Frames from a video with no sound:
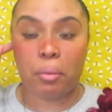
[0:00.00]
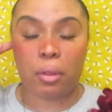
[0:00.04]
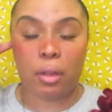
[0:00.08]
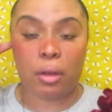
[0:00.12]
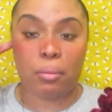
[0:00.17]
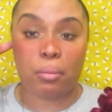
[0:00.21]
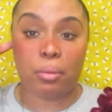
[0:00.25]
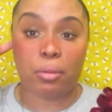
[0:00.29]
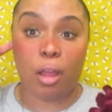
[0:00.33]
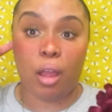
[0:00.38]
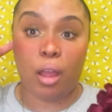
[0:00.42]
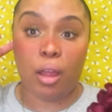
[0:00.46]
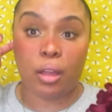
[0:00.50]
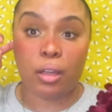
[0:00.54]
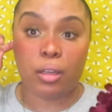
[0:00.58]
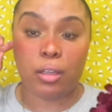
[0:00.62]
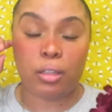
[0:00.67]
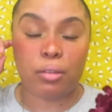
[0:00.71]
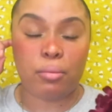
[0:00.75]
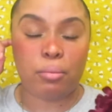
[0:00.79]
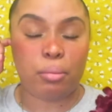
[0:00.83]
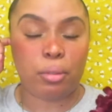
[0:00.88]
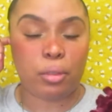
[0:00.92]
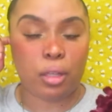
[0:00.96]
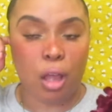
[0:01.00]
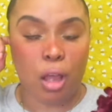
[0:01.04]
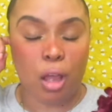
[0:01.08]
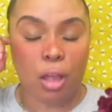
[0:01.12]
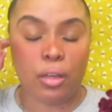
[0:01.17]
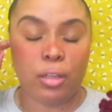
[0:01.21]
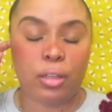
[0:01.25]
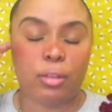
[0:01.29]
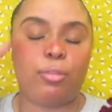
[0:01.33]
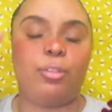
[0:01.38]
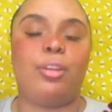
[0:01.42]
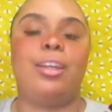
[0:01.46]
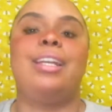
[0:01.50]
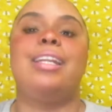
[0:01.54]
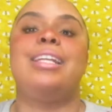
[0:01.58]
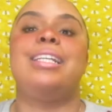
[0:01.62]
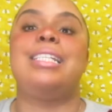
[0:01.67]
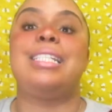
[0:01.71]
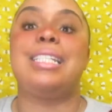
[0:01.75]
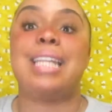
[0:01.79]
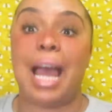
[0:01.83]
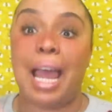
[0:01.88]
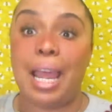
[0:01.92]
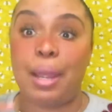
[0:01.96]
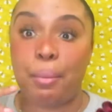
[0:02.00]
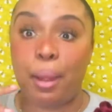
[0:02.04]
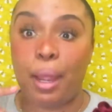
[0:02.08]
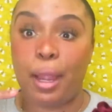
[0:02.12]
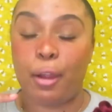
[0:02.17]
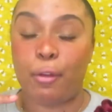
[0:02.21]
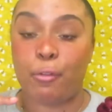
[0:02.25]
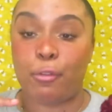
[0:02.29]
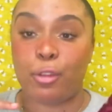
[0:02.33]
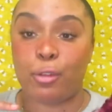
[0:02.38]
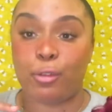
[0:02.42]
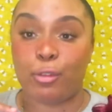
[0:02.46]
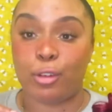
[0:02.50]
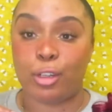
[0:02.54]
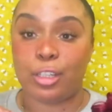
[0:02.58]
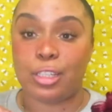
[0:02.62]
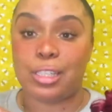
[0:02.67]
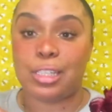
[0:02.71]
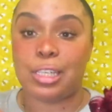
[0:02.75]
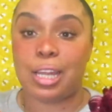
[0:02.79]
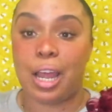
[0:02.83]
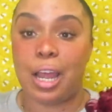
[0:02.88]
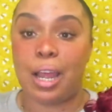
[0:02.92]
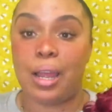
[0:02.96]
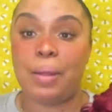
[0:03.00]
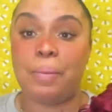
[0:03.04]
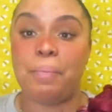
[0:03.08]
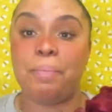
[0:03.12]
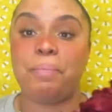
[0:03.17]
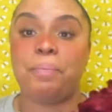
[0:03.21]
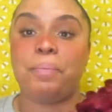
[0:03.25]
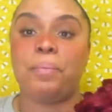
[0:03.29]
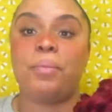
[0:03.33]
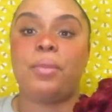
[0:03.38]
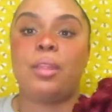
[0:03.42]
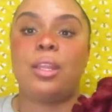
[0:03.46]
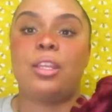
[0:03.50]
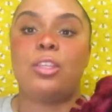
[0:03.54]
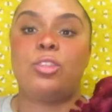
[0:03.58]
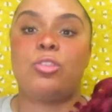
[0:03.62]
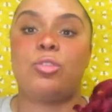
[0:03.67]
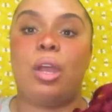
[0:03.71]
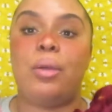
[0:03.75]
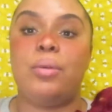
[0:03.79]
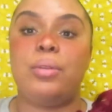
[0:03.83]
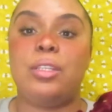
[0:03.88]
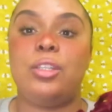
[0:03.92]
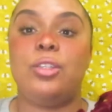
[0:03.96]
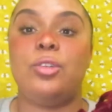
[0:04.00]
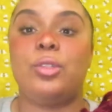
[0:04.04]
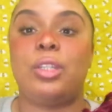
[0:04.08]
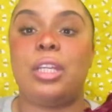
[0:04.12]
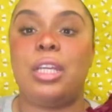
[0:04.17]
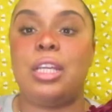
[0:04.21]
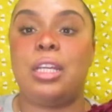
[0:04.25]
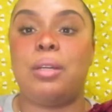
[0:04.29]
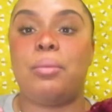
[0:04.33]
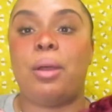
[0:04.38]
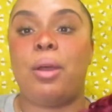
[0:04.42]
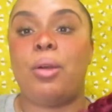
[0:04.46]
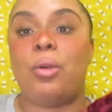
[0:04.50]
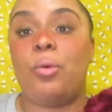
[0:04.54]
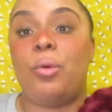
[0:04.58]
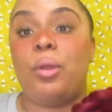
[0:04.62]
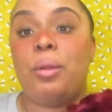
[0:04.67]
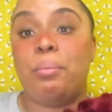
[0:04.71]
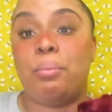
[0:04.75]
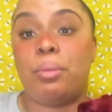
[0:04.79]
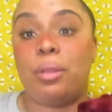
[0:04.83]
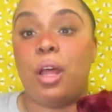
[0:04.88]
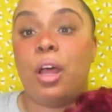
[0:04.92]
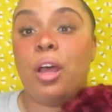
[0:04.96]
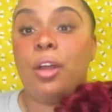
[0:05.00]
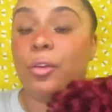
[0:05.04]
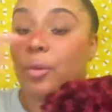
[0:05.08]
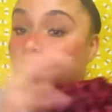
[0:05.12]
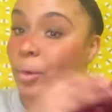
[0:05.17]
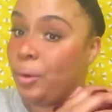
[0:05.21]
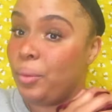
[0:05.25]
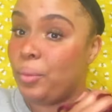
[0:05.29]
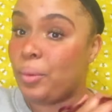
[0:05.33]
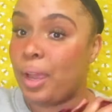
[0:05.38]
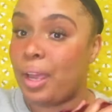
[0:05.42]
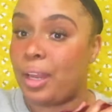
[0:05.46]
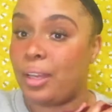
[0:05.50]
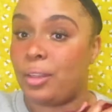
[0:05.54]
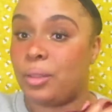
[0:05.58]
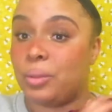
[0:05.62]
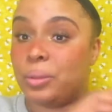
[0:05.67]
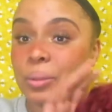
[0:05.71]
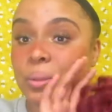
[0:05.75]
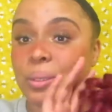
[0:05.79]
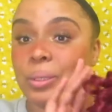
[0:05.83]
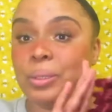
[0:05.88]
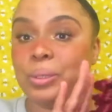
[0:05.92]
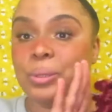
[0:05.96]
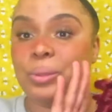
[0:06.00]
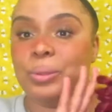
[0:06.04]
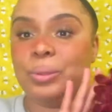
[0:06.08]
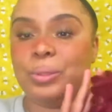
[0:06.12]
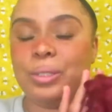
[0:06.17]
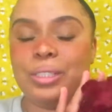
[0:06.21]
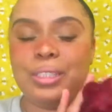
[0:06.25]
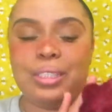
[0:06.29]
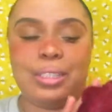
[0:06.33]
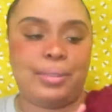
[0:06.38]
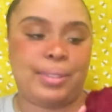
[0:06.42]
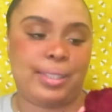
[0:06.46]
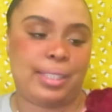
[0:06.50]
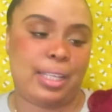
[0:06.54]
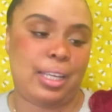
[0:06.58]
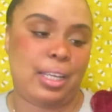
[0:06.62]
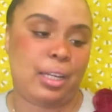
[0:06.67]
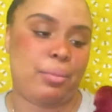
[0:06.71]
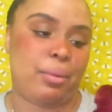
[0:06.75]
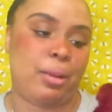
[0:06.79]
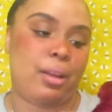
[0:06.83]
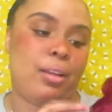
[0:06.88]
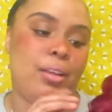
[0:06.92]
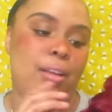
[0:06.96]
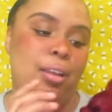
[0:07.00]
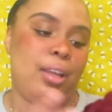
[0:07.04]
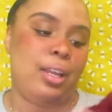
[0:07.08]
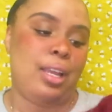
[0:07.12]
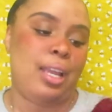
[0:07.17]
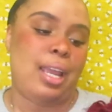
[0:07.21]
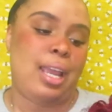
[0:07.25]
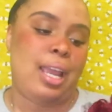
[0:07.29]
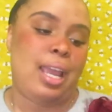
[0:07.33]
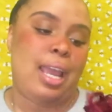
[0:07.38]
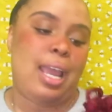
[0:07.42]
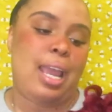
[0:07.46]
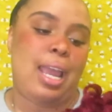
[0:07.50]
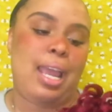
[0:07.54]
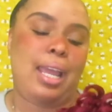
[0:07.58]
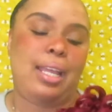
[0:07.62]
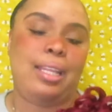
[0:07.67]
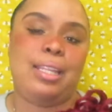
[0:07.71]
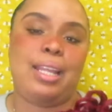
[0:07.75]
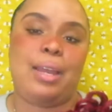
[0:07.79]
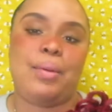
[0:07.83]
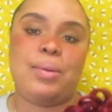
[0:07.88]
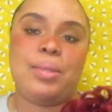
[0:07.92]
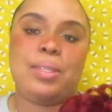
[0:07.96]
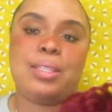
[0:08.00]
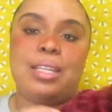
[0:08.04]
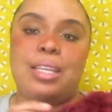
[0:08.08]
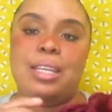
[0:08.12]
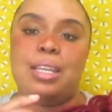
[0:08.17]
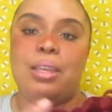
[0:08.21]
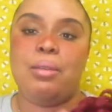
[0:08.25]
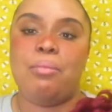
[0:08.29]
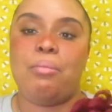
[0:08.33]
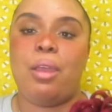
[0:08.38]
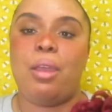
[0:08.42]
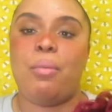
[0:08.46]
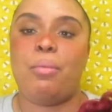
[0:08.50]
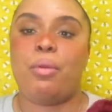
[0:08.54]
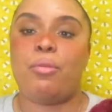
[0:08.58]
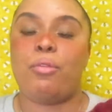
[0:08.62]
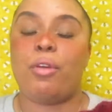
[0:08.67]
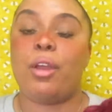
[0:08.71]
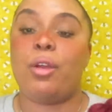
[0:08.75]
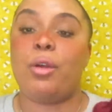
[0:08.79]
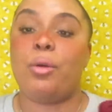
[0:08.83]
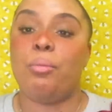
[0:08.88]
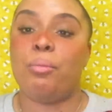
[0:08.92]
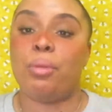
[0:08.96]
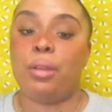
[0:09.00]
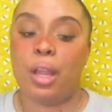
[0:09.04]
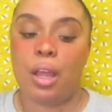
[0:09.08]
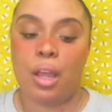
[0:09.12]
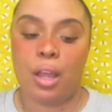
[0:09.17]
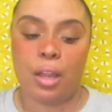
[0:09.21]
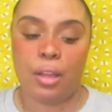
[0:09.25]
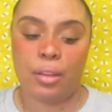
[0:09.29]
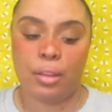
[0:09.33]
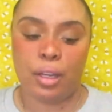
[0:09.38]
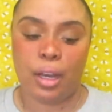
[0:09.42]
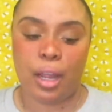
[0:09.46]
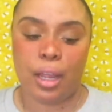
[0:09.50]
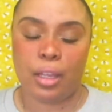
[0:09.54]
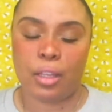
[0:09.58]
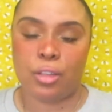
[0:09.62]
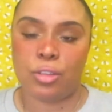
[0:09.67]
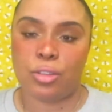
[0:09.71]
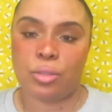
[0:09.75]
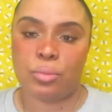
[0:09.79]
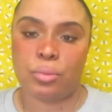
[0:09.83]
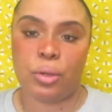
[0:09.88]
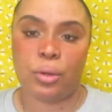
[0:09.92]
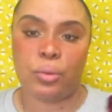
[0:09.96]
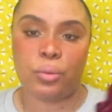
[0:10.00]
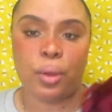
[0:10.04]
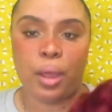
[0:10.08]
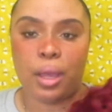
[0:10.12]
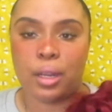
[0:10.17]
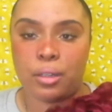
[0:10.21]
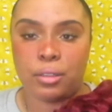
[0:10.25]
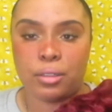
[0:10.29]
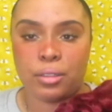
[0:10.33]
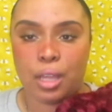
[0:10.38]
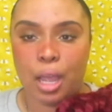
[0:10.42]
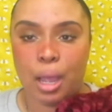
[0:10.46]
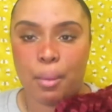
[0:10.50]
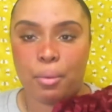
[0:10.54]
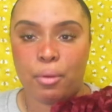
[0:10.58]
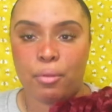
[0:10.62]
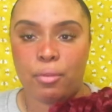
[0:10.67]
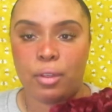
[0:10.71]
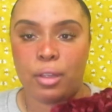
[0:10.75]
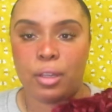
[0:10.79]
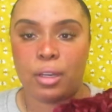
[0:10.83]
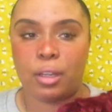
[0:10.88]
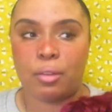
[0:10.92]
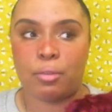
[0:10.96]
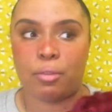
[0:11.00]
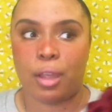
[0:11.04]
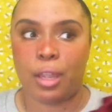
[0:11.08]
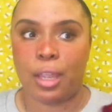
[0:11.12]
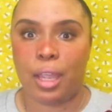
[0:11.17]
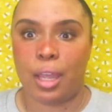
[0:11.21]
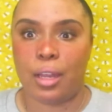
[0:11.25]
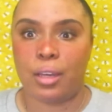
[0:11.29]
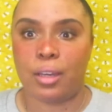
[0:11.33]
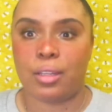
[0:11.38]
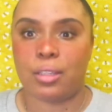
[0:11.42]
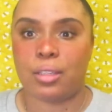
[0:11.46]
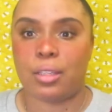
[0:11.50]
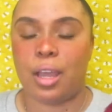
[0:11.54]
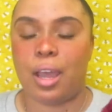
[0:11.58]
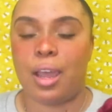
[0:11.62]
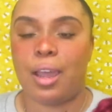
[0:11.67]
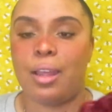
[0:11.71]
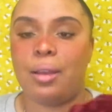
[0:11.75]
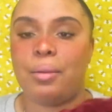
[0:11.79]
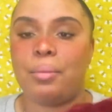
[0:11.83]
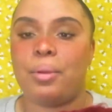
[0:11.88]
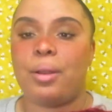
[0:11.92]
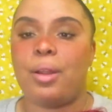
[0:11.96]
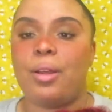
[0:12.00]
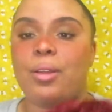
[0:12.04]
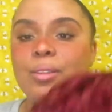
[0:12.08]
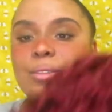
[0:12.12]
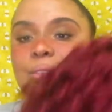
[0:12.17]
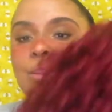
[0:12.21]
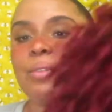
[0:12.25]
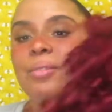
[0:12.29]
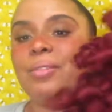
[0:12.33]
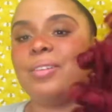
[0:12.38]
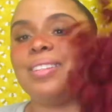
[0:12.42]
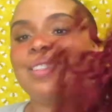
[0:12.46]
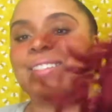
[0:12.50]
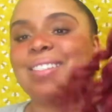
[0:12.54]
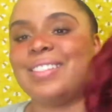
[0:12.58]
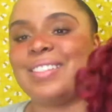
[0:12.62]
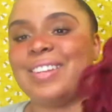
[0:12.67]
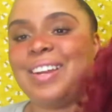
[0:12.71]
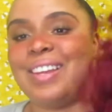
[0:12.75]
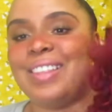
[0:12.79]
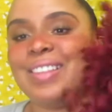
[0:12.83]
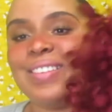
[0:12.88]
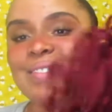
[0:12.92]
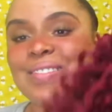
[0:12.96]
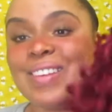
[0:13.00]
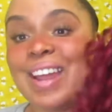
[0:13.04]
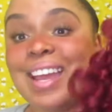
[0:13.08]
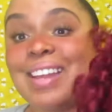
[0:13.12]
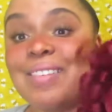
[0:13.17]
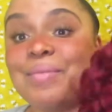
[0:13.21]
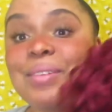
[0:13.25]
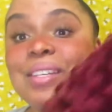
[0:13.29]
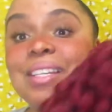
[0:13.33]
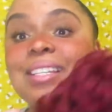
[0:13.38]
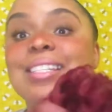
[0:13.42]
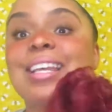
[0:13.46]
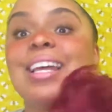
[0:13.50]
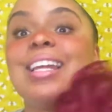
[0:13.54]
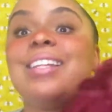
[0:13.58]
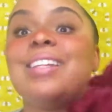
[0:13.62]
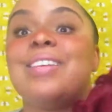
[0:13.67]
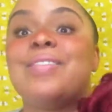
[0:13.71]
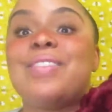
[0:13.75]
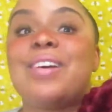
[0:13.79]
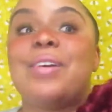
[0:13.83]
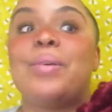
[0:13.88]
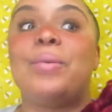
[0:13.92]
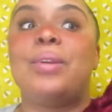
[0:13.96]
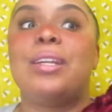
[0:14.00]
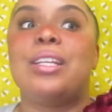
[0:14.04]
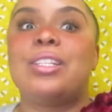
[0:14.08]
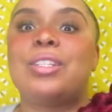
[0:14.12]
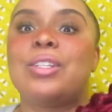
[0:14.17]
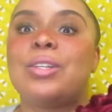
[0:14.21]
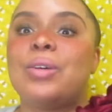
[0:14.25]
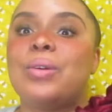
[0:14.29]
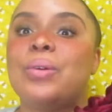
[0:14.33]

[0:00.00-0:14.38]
gonna if I'm gonna dye my hair for the first time. So I was either thinking about going blonde or red. Those were the two choices I was thinking about. And I was thinking maybe if I go blonde, then I could just put red on top of it if I can't decide. But also I wanted to try the red because if I went